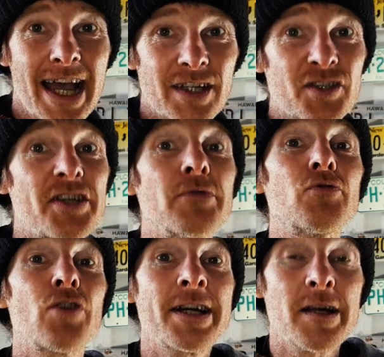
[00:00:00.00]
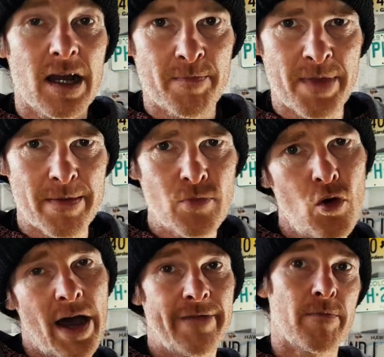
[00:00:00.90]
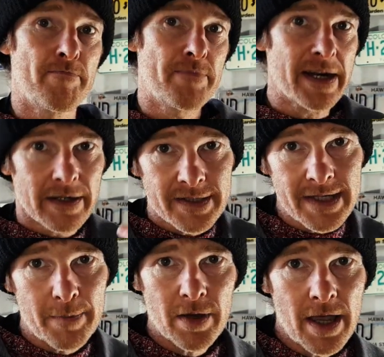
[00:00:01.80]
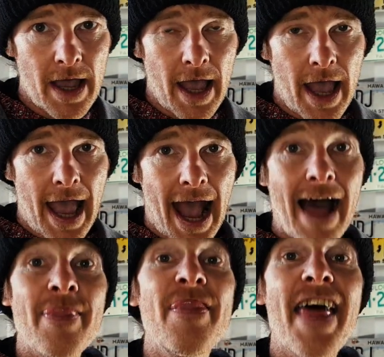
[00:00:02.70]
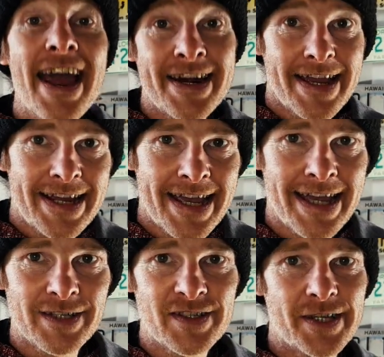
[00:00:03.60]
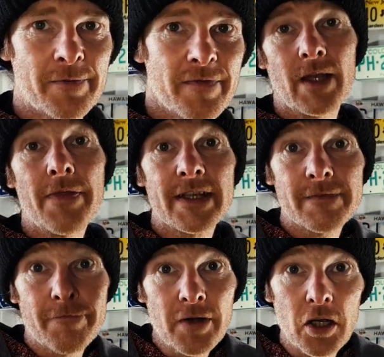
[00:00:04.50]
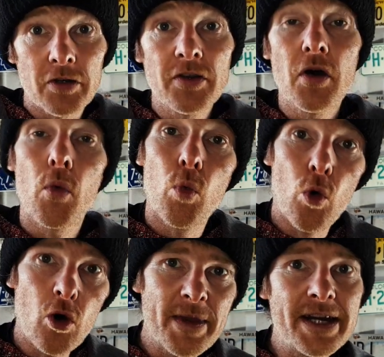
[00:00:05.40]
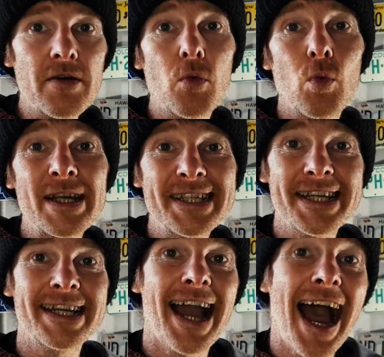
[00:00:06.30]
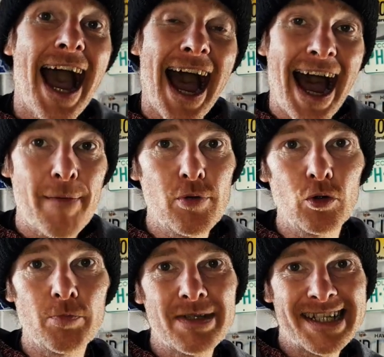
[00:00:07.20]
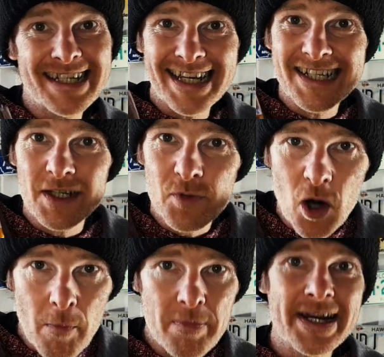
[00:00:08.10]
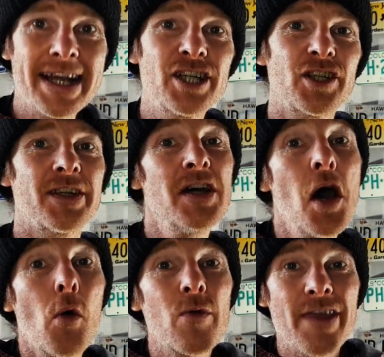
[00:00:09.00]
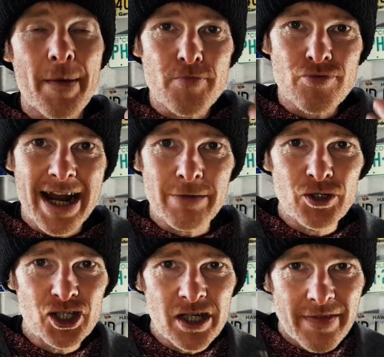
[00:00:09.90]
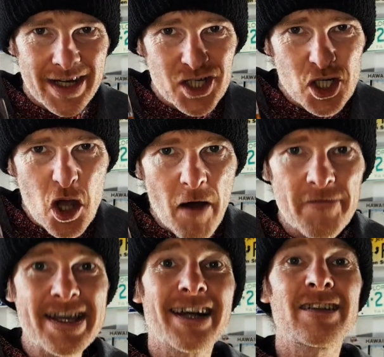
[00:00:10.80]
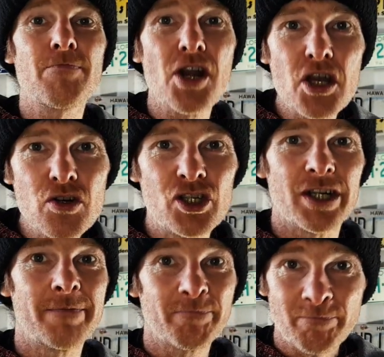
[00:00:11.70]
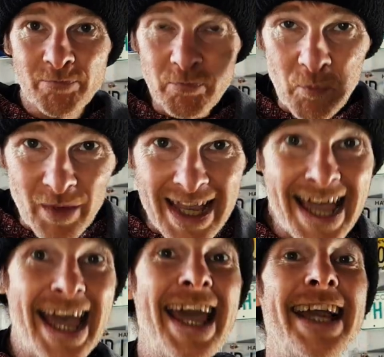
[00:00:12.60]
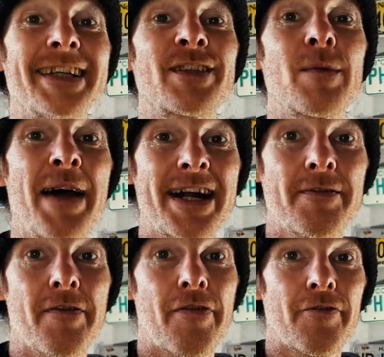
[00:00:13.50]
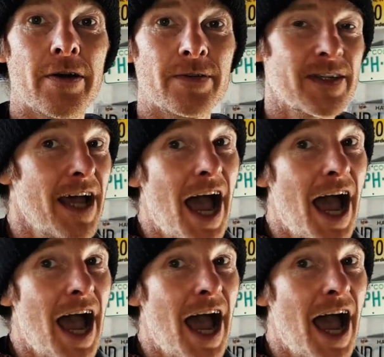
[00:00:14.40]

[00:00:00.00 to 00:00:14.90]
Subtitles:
So you drink a bit more, have a bigger sip, and then it hits you. This full-on warming, wheaty, apple-potato combination with that brown sugar, that toffee explosion, hits the back of the throat.